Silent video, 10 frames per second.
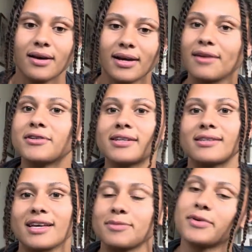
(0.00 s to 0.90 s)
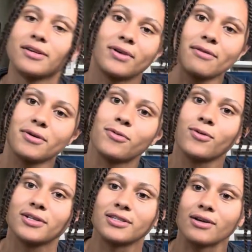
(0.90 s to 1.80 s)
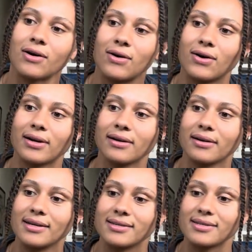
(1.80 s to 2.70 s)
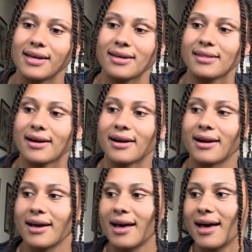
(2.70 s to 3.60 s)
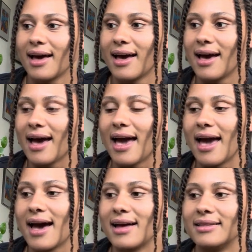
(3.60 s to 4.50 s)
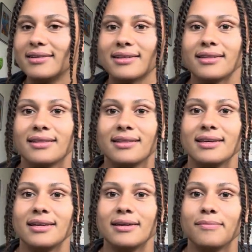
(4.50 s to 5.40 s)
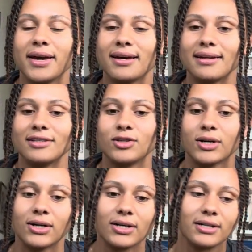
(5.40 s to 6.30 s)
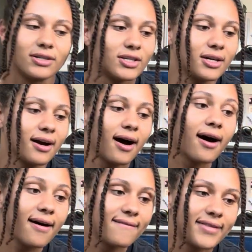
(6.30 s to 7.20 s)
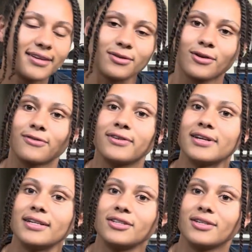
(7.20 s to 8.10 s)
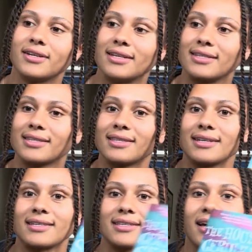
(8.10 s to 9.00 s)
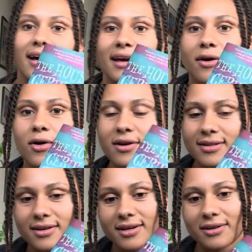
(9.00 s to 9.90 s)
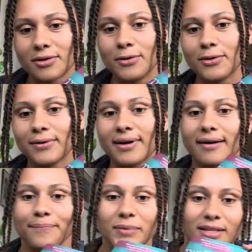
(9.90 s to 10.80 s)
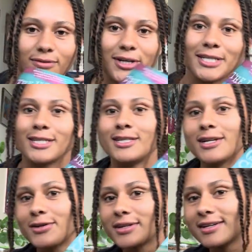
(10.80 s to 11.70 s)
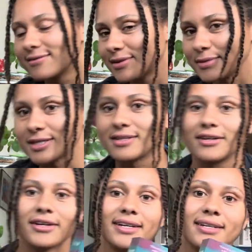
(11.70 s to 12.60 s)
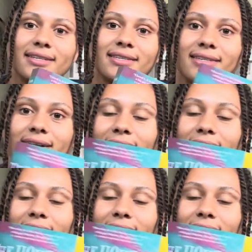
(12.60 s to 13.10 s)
give his assessment and write reports on his stay there. And the man in charge of this orphanage is this guy, Arthur, who is very secretive and mysterious.